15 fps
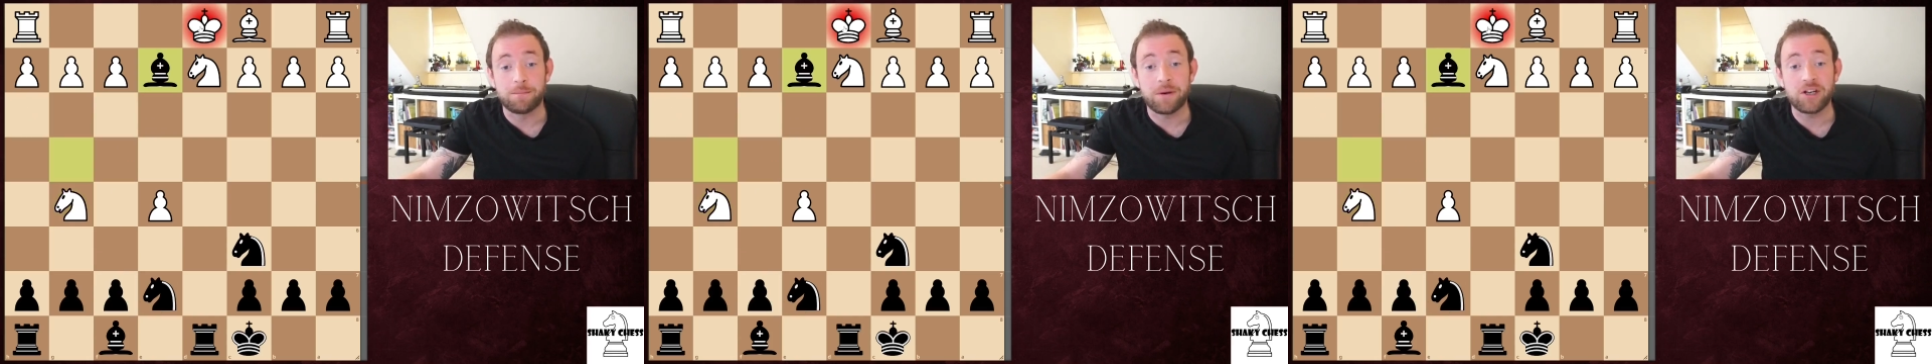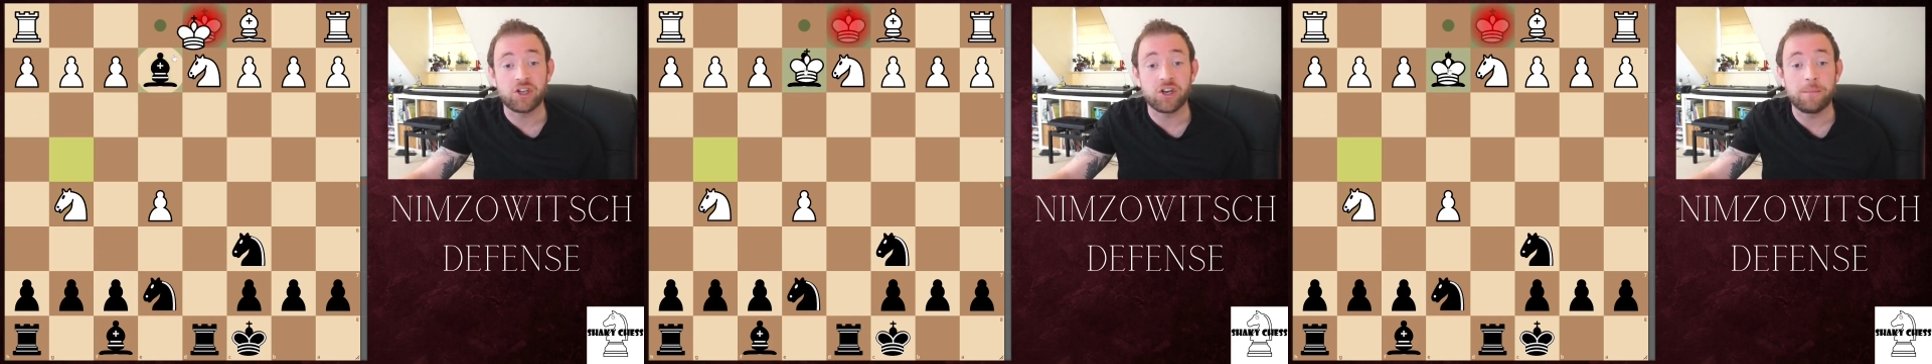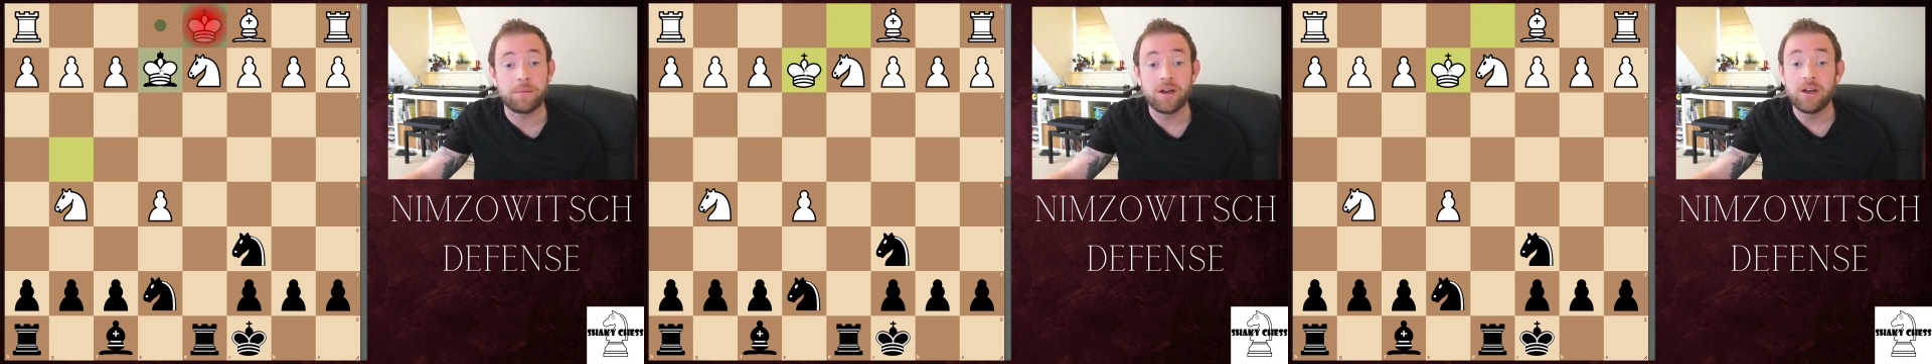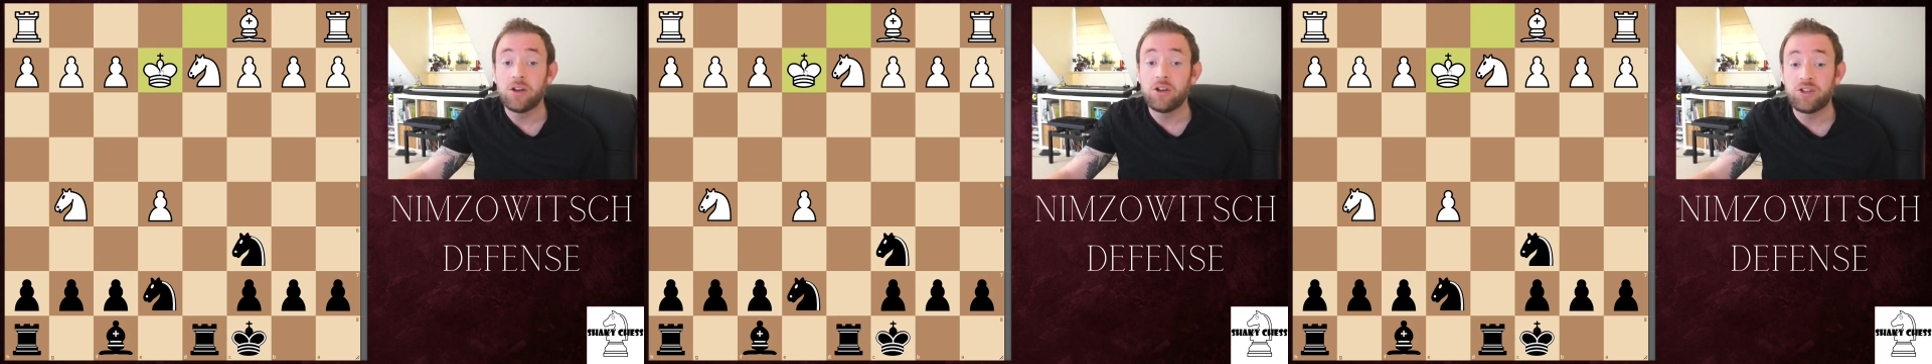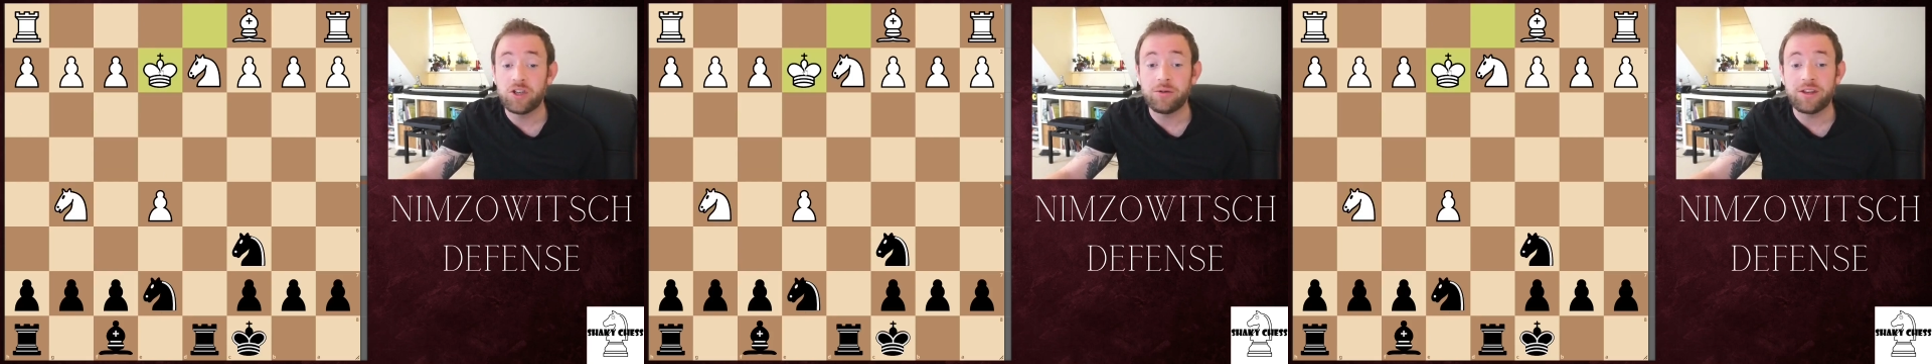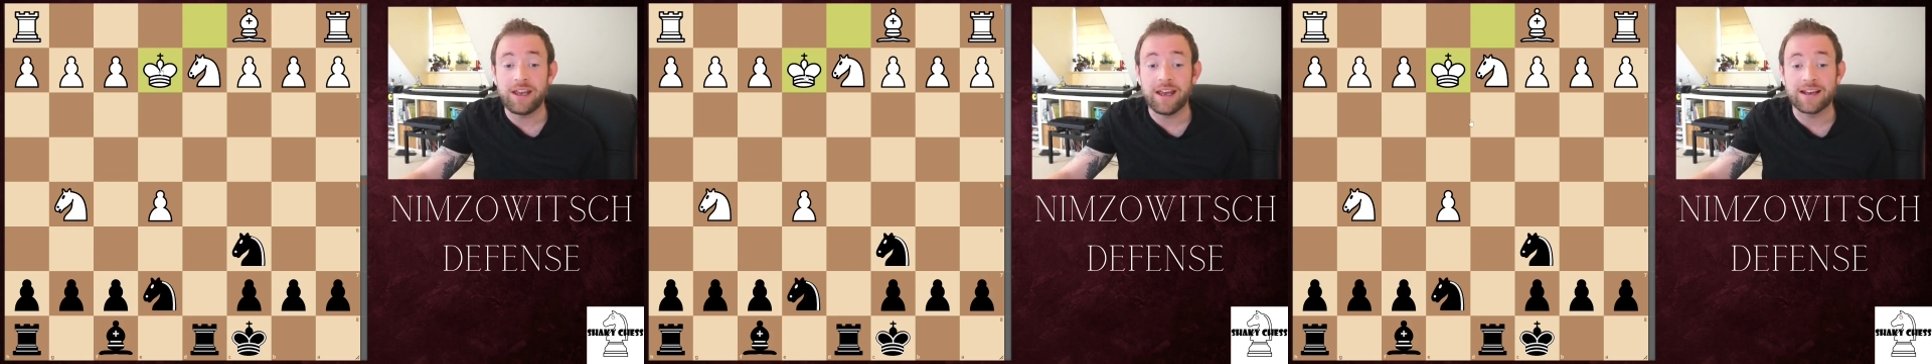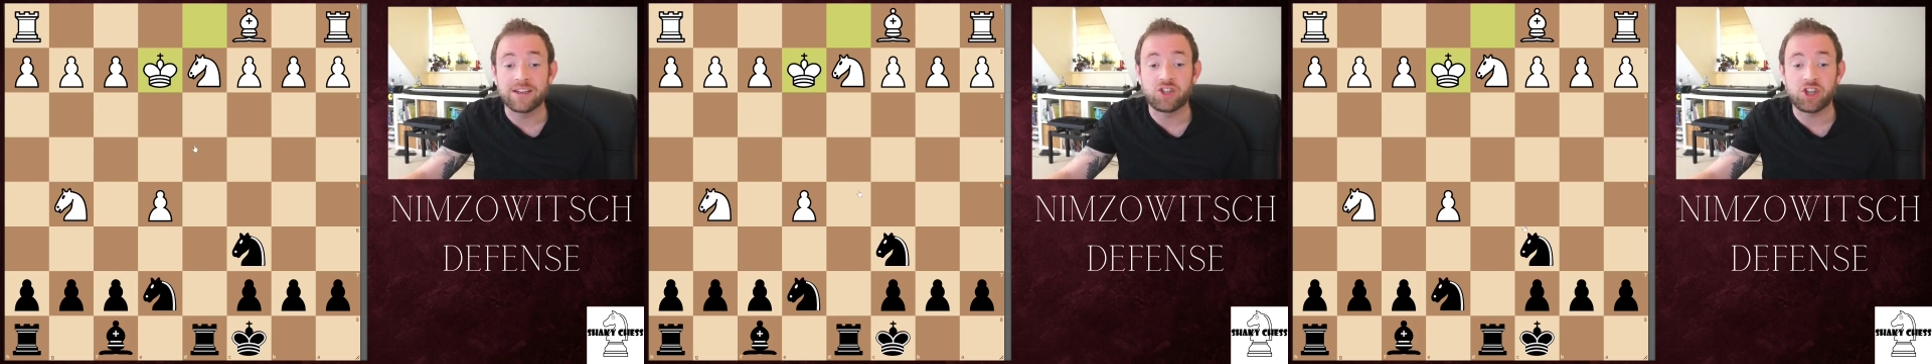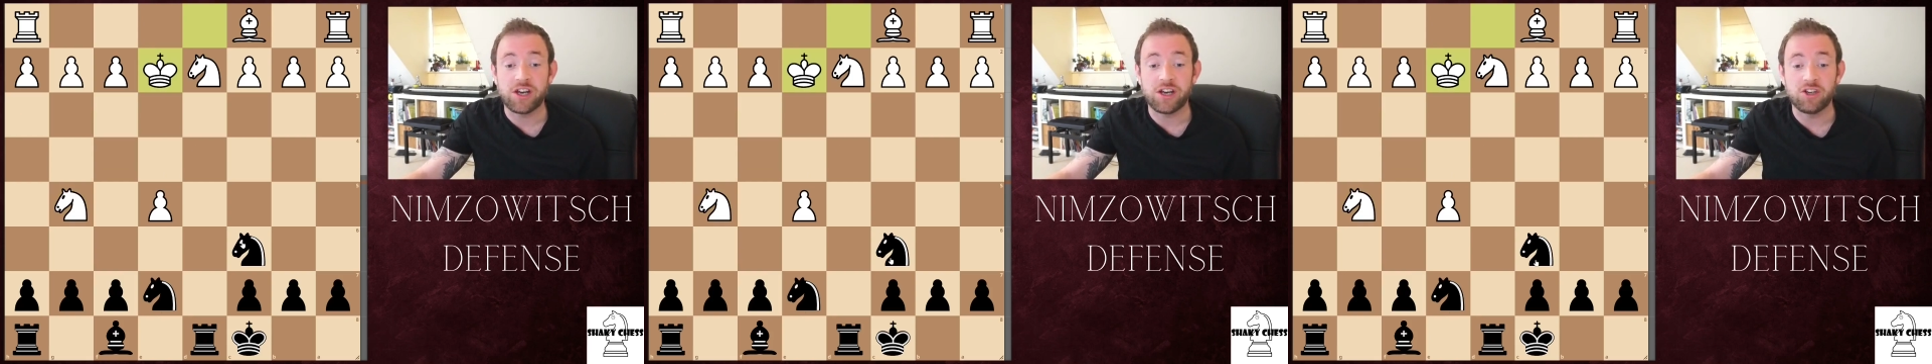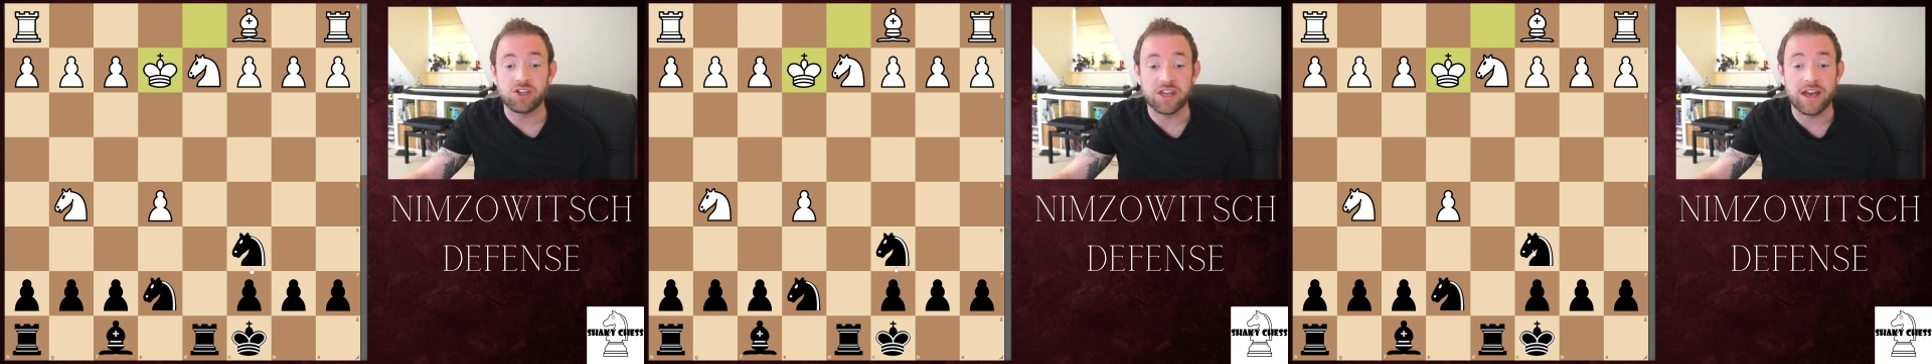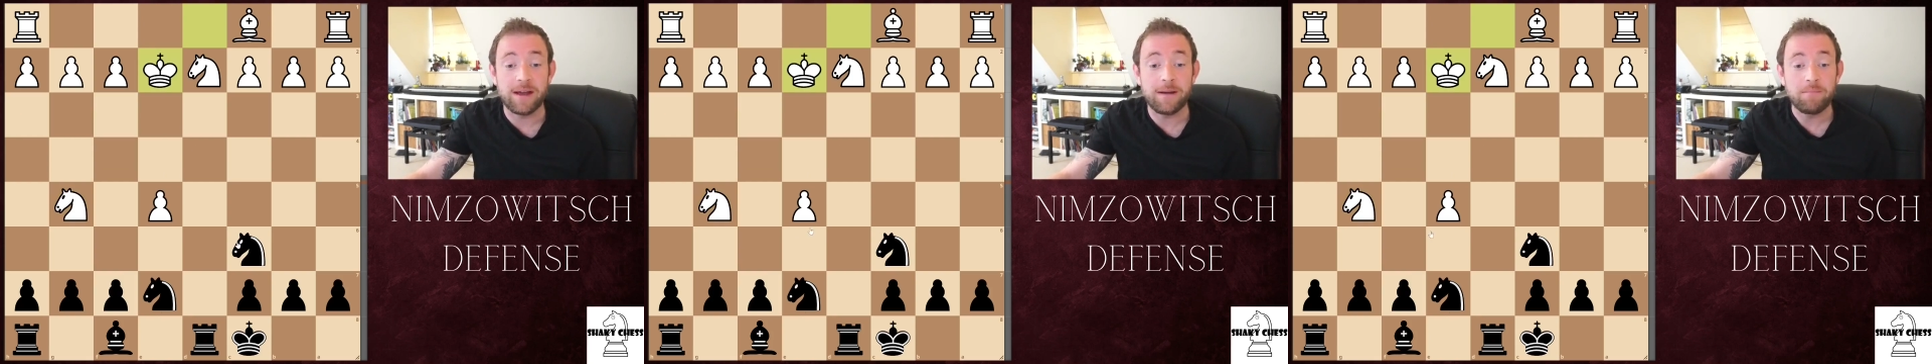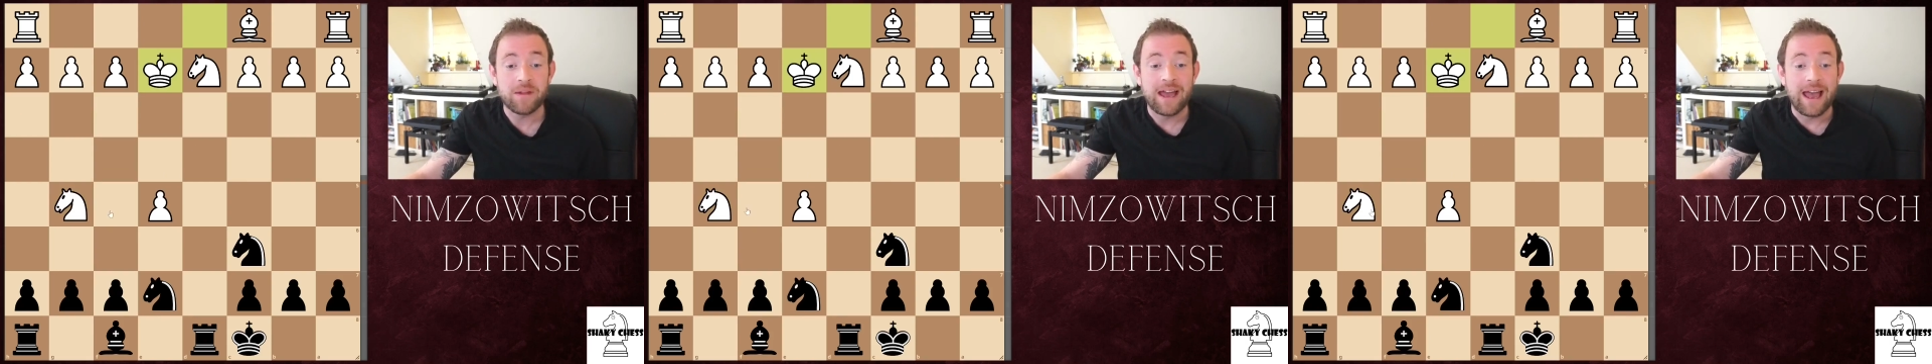bishop, do the exchange there,